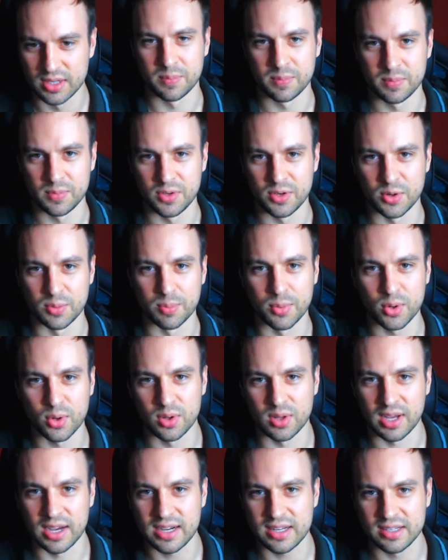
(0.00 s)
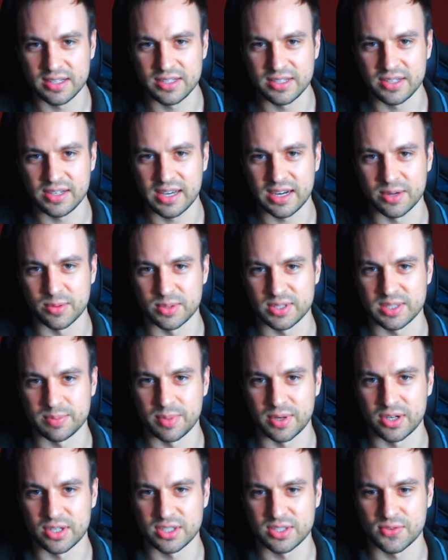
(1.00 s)
you're more likely to get a
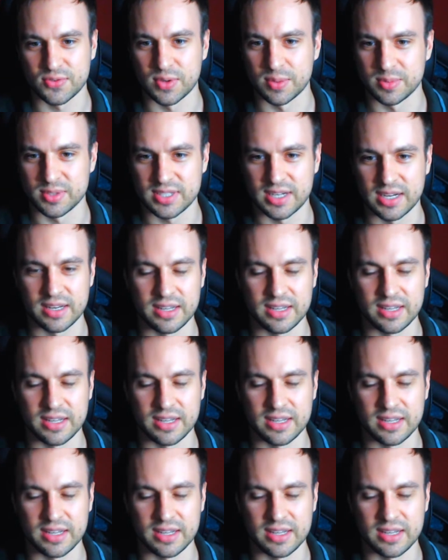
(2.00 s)
response from, say,